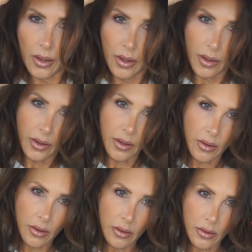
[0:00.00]
and,
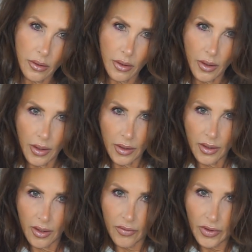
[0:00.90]
and
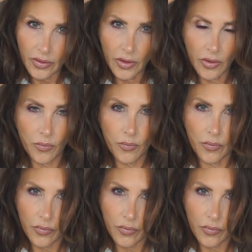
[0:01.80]
give it the...